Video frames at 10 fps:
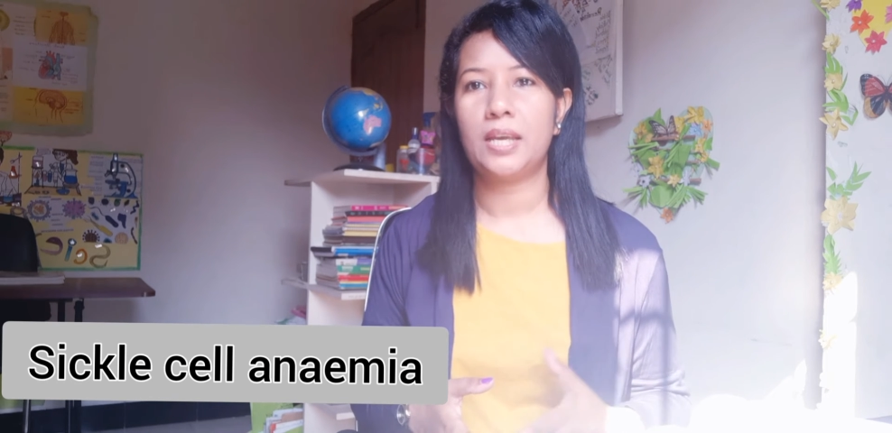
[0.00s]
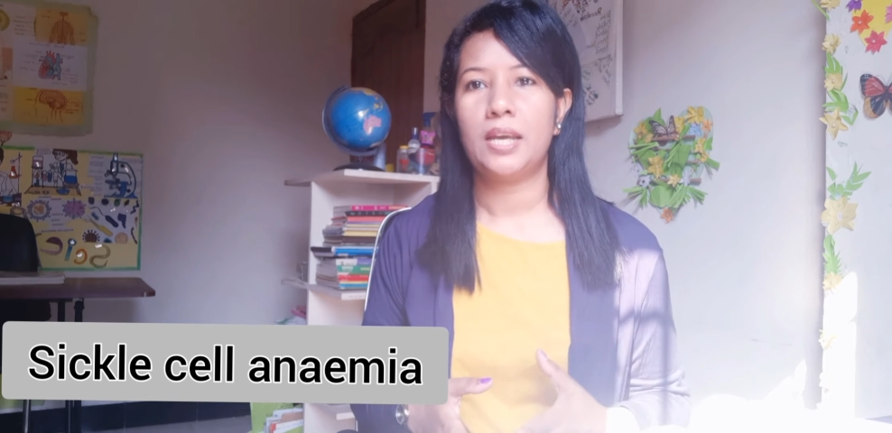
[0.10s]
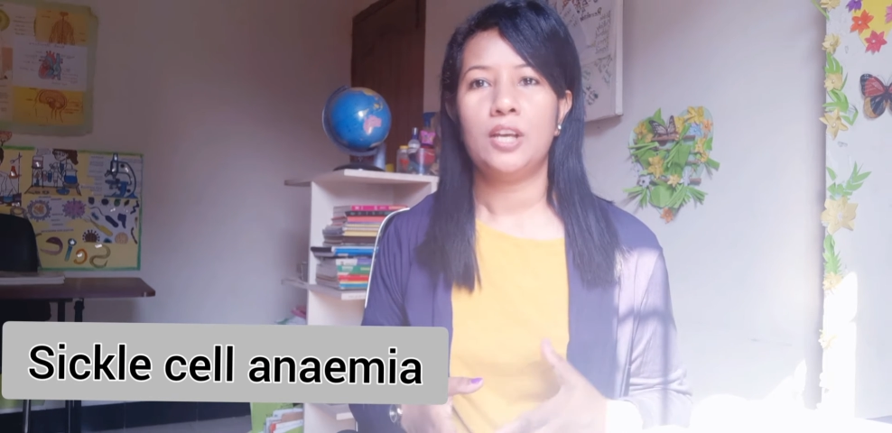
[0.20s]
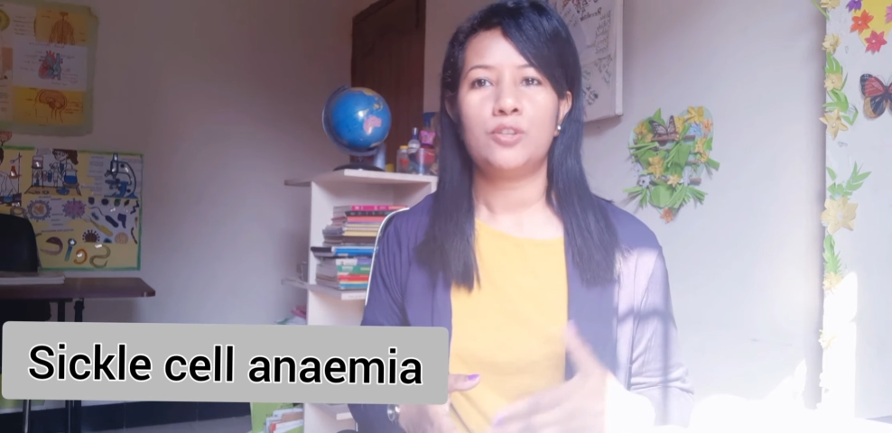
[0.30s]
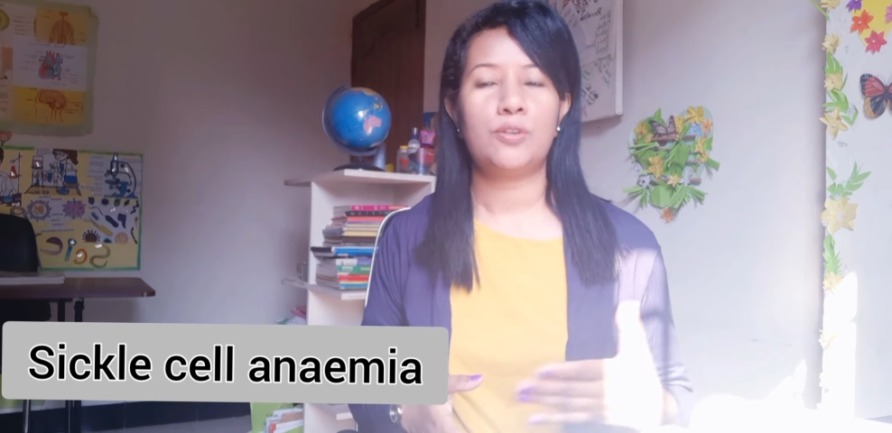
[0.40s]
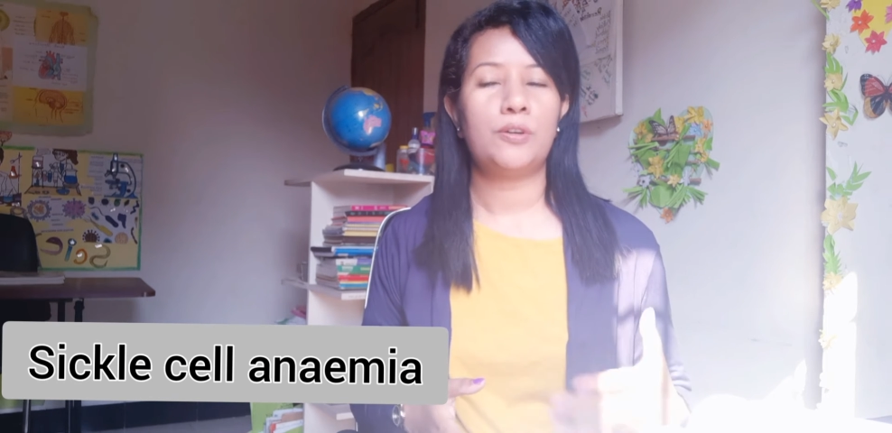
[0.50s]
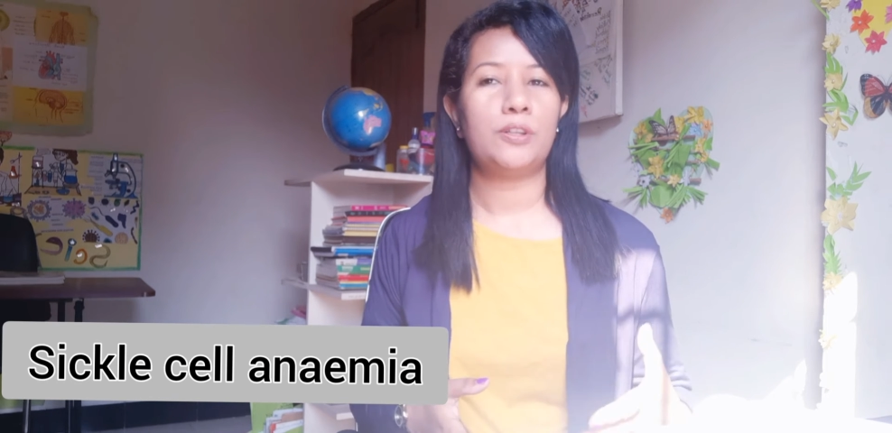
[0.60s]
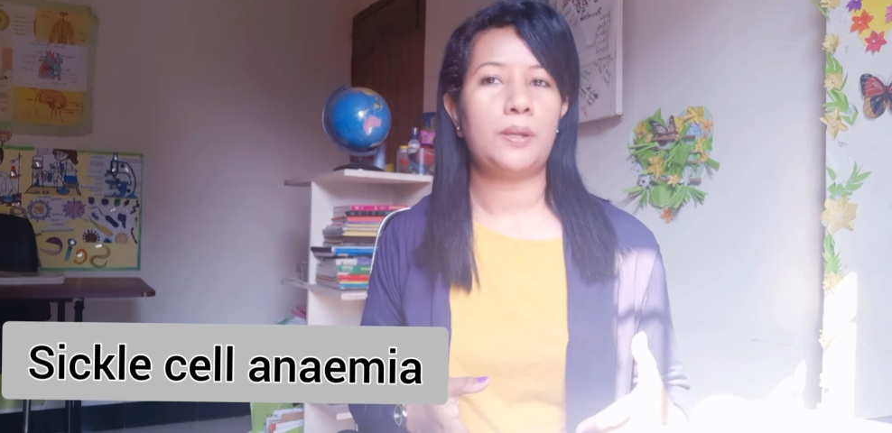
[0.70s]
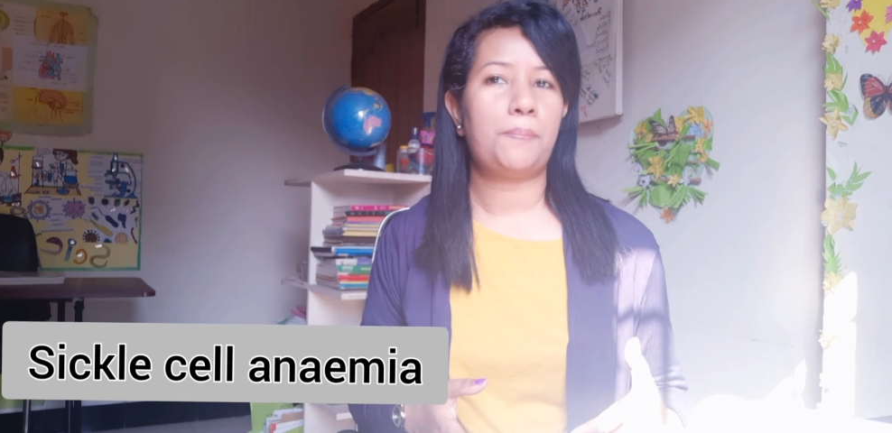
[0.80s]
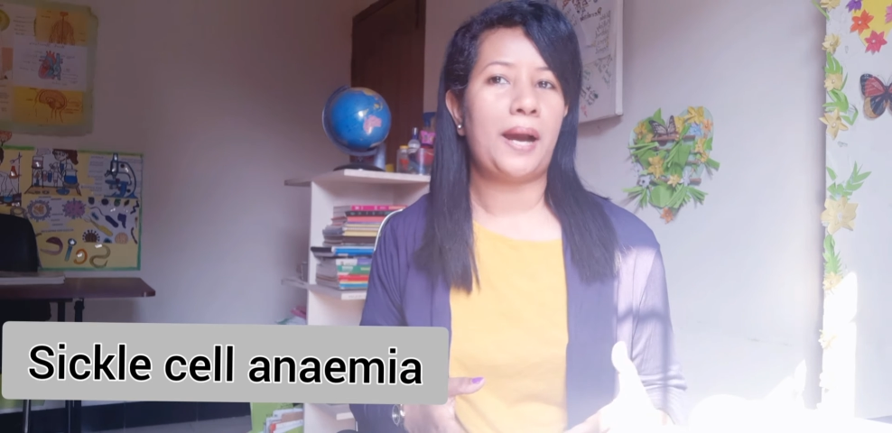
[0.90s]
So
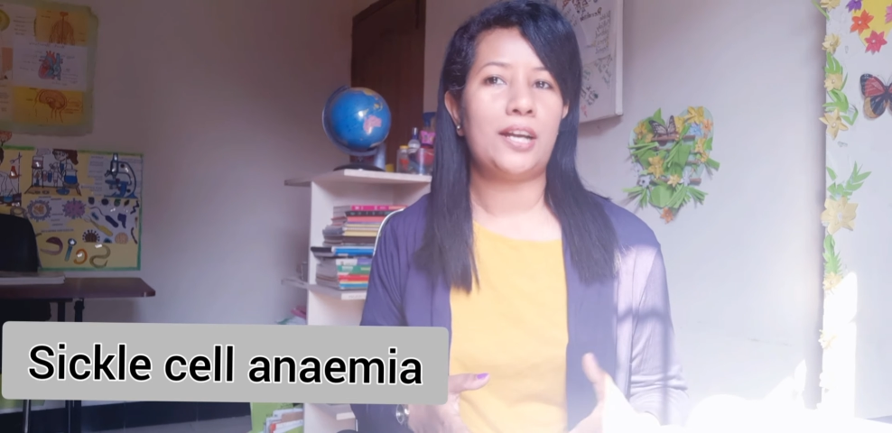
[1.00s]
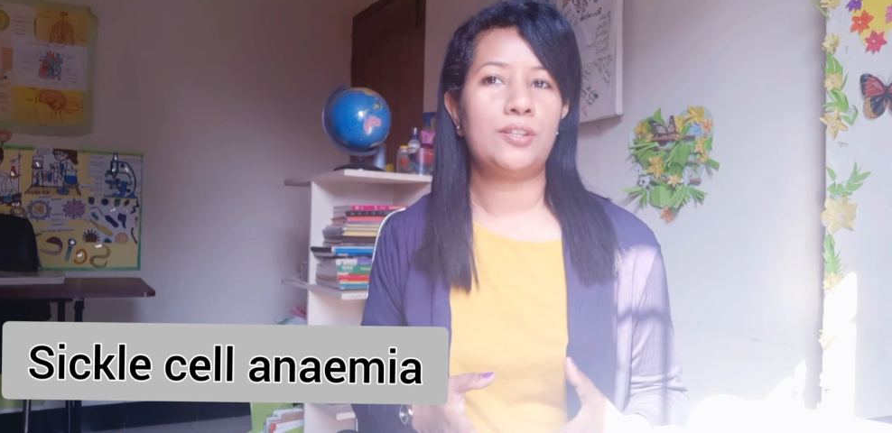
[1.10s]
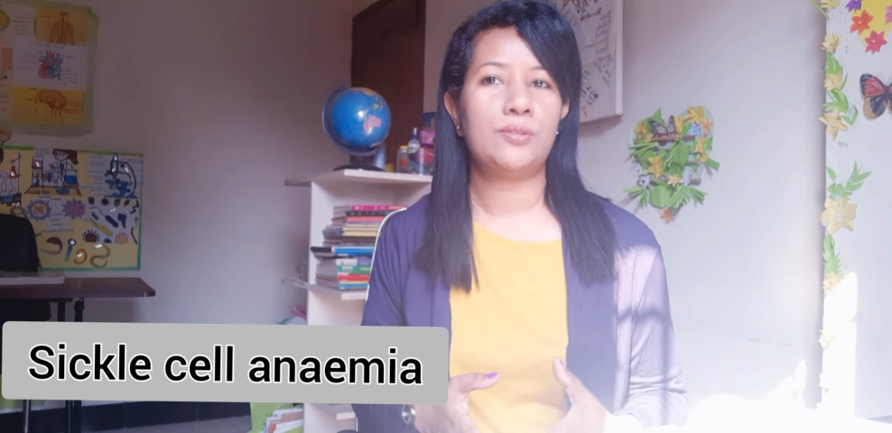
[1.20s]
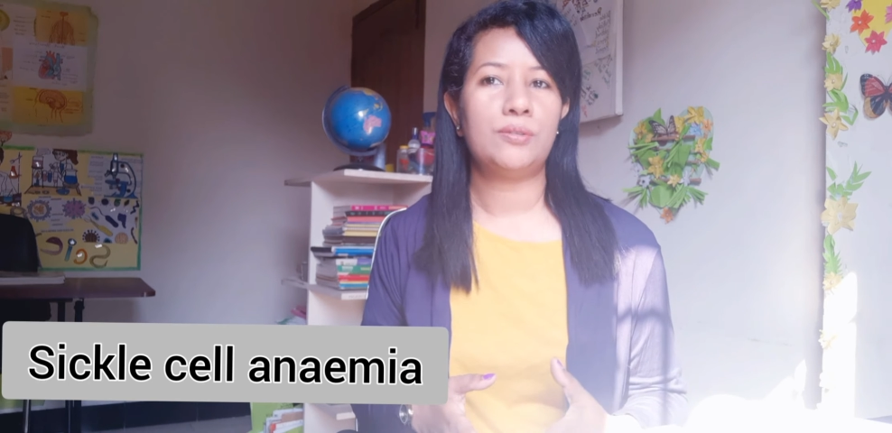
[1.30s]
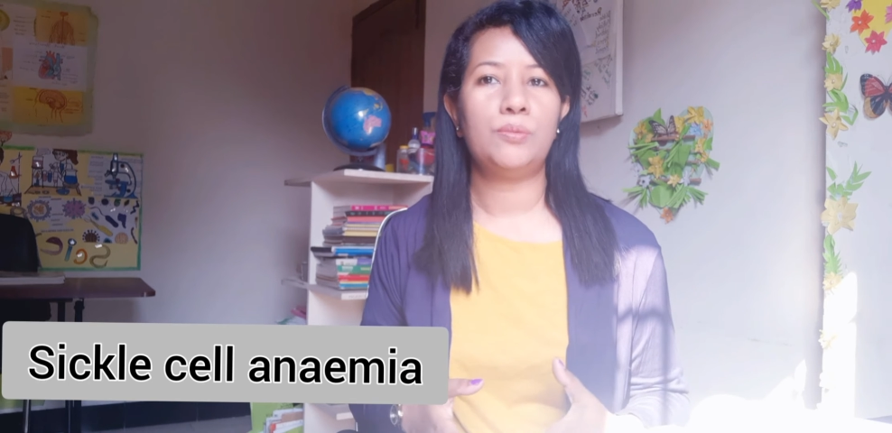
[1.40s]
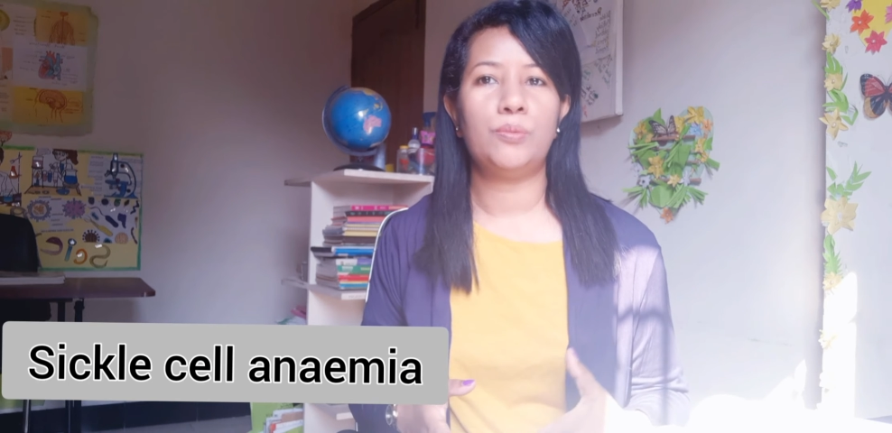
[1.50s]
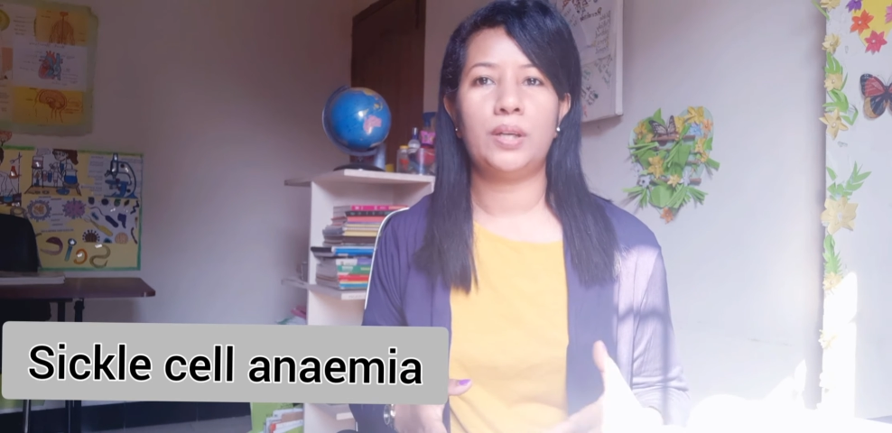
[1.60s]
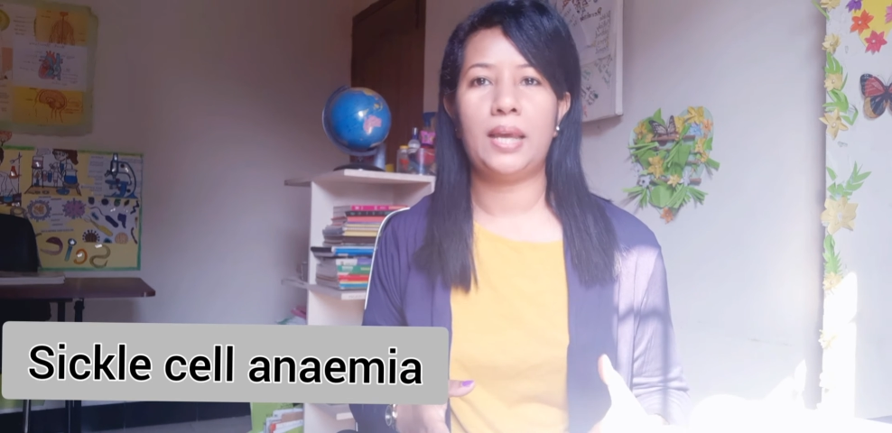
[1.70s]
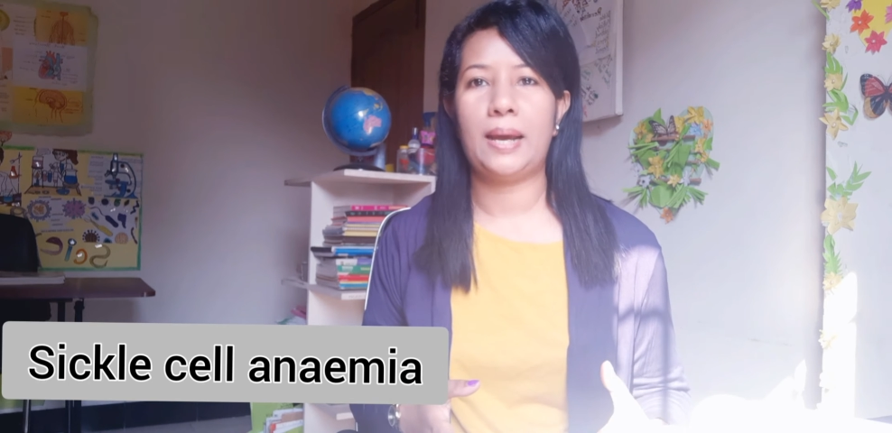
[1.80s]
the person will